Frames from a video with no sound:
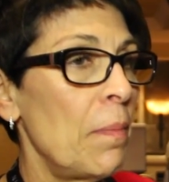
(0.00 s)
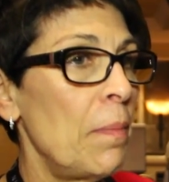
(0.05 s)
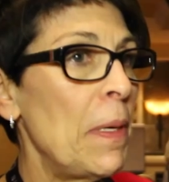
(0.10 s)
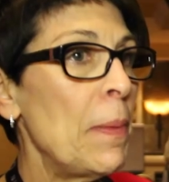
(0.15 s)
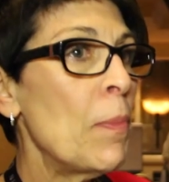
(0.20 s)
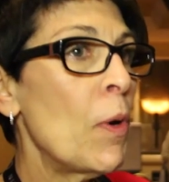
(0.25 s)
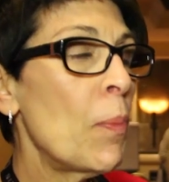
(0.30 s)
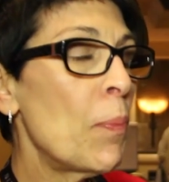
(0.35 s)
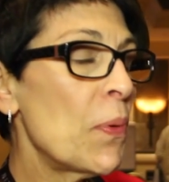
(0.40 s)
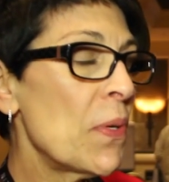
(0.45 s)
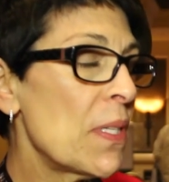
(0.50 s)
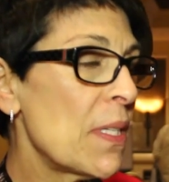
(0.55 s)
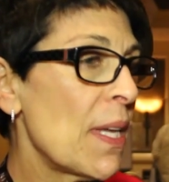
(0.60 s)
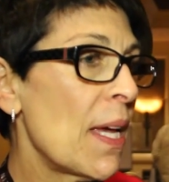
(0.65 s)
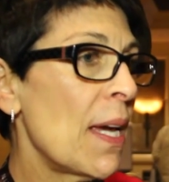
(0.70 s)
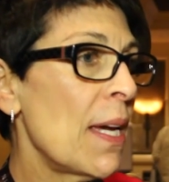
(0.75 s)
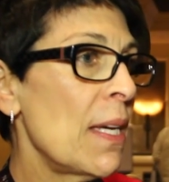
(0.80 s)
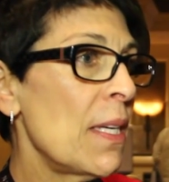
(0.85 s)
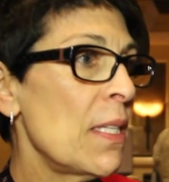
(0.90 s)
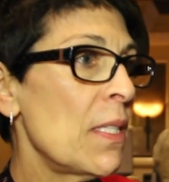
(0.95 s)
be more
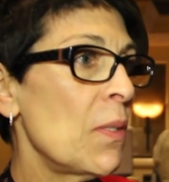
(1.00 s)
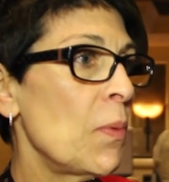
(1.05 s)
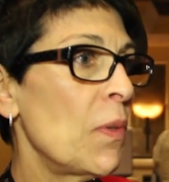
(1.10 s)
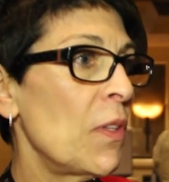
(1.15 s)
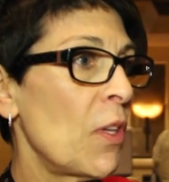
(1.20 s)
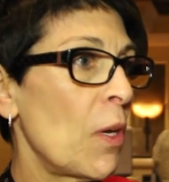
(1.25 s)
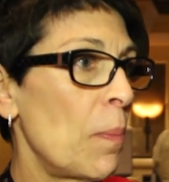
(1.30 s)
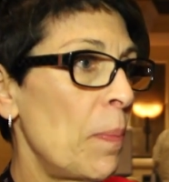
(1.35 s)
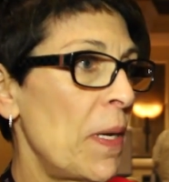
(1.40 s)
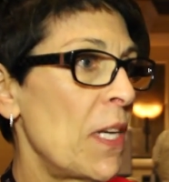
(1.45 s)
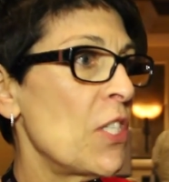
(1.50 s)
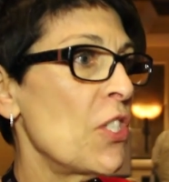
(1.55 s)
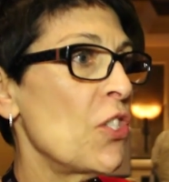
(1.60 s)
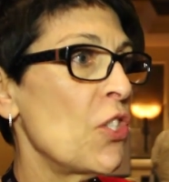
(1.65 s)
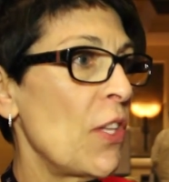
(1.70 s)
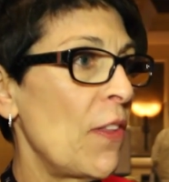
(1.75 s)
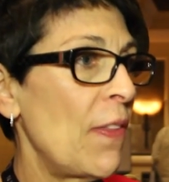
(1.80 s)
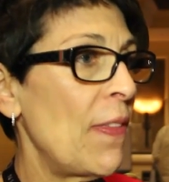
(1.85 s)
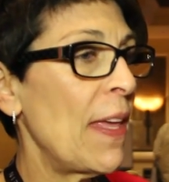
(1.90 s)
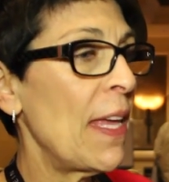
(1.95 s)
precise with our
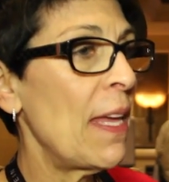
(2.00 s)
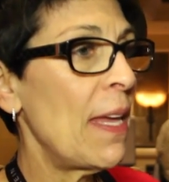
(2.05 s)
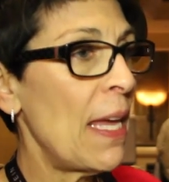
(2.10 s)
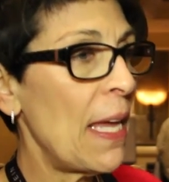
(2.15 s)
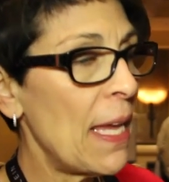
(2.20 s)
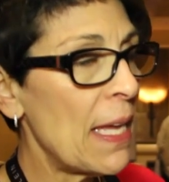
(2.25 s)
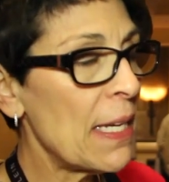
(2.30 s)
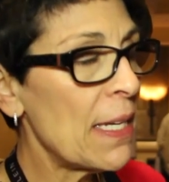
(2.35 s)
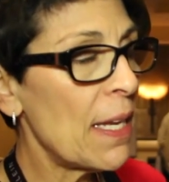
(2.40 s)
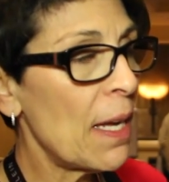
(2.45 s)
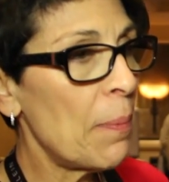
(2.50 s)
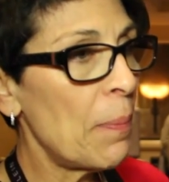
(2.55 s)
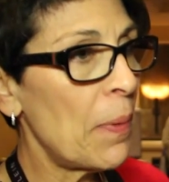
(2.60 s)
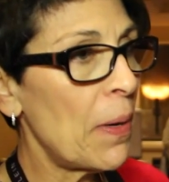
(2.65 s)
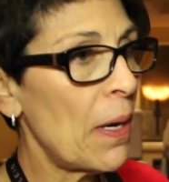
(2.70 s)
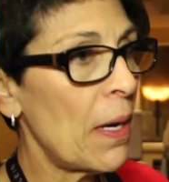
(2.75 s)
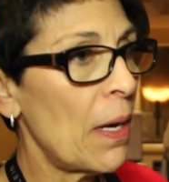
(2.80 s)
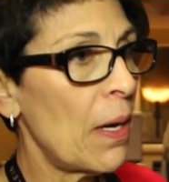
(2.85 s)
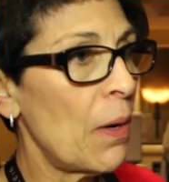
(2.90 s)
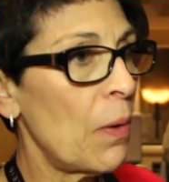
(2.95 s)
patients so that they end up
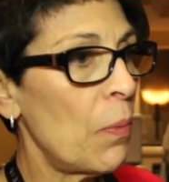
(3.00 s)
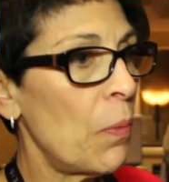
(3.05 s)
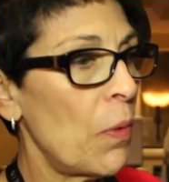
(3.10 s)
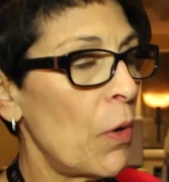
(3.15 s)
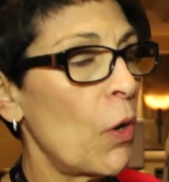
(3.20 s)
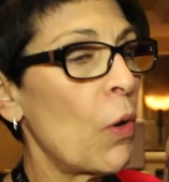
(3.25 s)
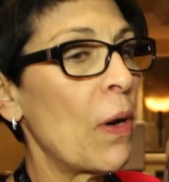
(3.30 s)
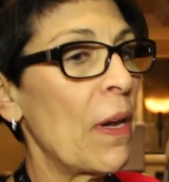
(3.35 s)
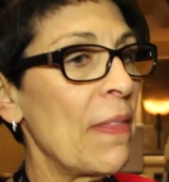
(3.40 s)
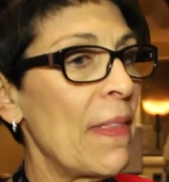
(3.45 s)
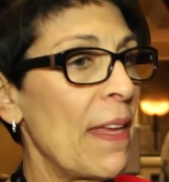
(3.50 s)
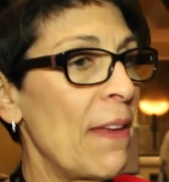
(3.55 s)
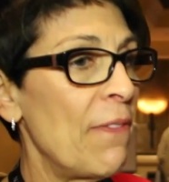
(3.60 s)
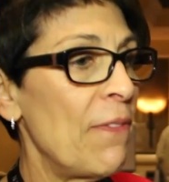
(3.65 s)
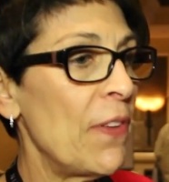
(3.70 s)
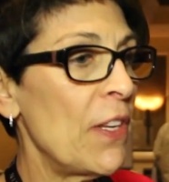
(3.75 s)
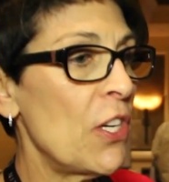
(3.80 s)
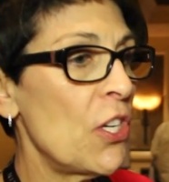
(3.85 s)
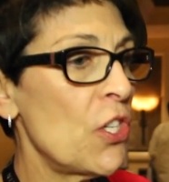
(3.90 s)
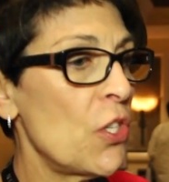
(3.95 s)
or they
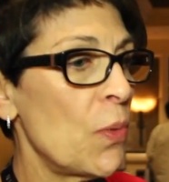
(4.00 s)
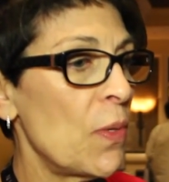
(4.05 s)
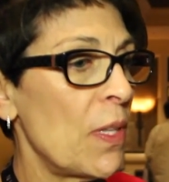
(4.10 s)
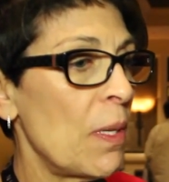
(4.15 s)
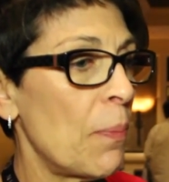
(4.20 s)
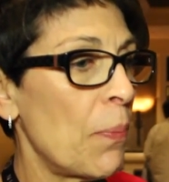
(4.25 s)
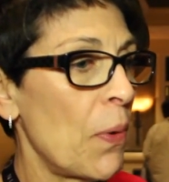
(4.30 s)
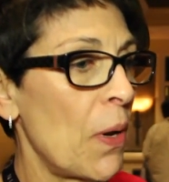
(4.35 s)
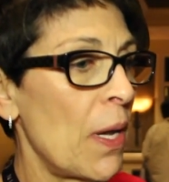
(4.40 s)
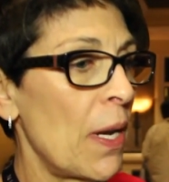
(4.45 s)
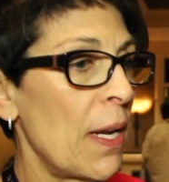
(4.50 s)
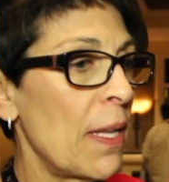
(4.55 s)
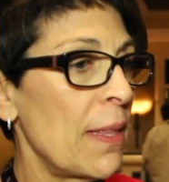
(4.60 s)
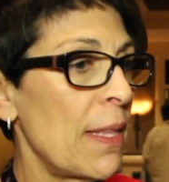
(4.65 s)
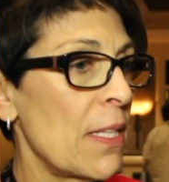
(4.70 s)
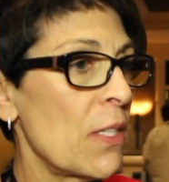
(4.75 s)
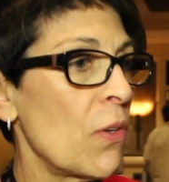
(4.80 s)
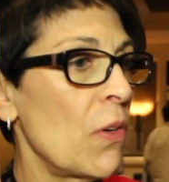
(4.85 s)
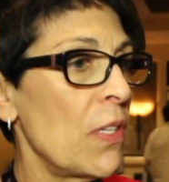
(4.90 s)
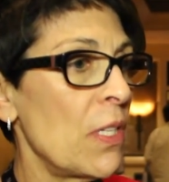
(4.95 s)
finish with a
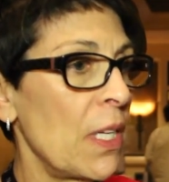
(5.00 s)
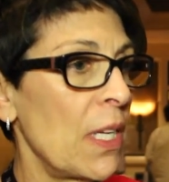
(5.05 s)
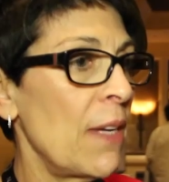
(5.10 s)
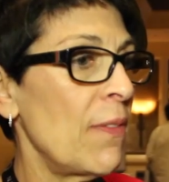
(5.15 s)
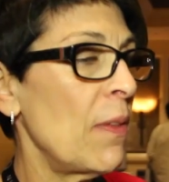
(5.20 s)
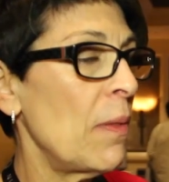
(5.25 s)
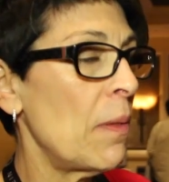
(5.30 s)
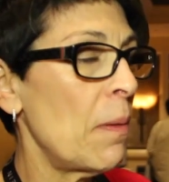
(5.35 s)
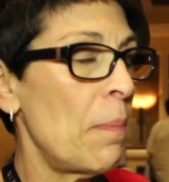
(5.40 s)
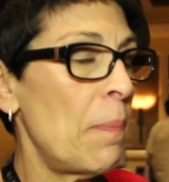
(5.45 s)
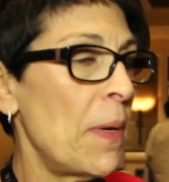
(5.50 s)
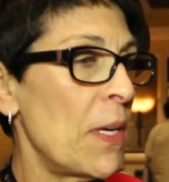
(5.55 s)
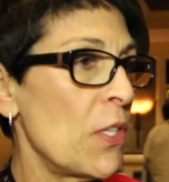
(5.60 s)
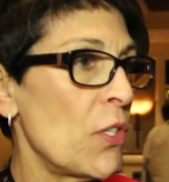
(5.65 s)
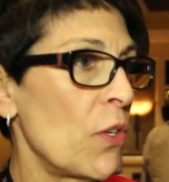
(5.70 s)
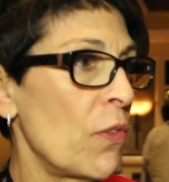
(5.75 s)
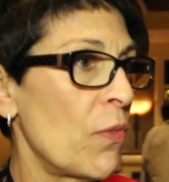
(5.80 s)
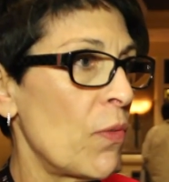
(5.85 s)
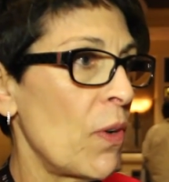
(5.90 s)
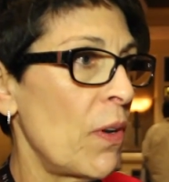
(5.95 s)
product that's going to give them the
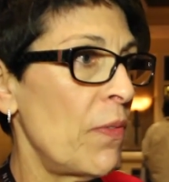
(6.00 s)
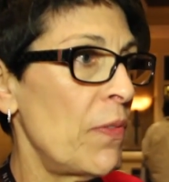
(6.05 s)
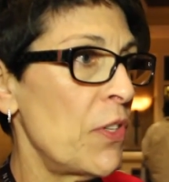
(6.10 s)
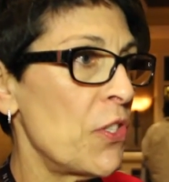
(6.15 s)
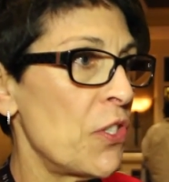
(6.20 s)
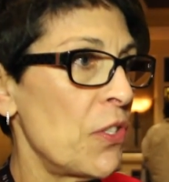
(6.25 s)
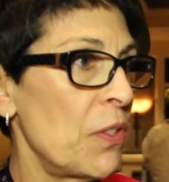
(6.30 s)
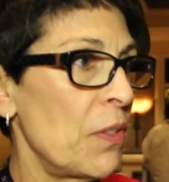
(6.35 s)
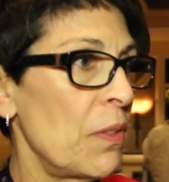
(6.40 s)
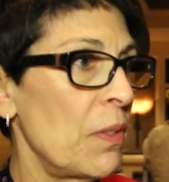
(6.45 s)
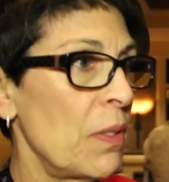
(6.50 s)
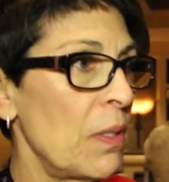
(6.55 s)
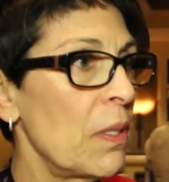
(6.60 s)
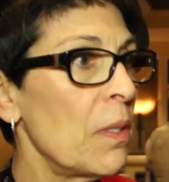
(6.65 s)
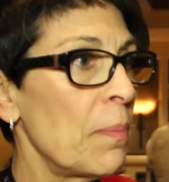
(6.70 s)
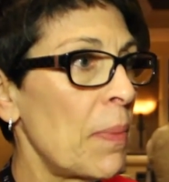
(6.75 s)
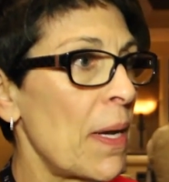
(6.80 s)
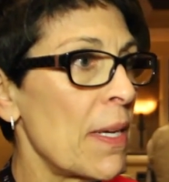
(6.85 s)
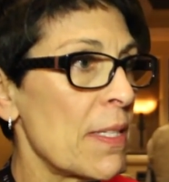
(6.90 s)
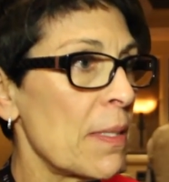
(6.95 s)
best overall vision
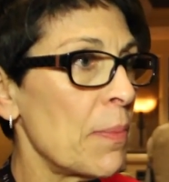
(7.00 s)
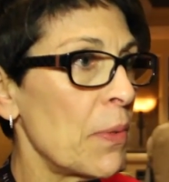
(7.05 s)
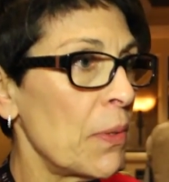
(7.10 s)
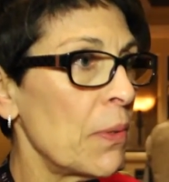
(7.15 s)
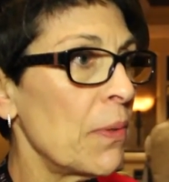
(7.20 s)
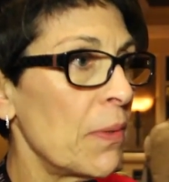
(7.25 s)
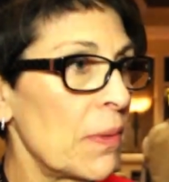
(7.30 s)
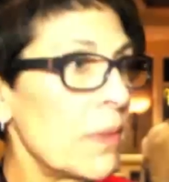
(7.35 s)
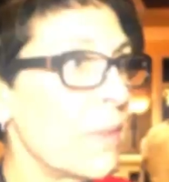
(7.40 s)
possible.